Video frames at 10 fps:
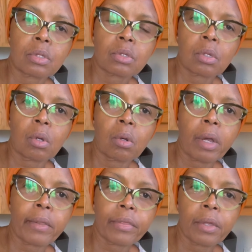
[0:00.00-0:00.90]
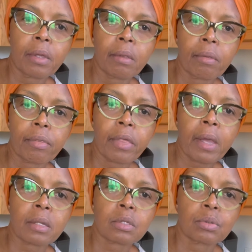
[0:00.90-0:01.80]
So I think
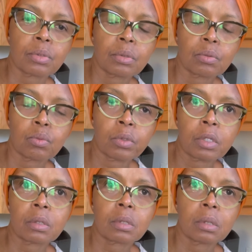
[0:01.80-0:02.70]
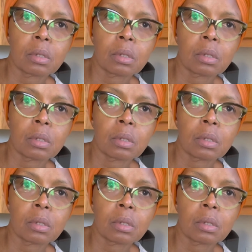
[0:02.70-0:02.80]
that's what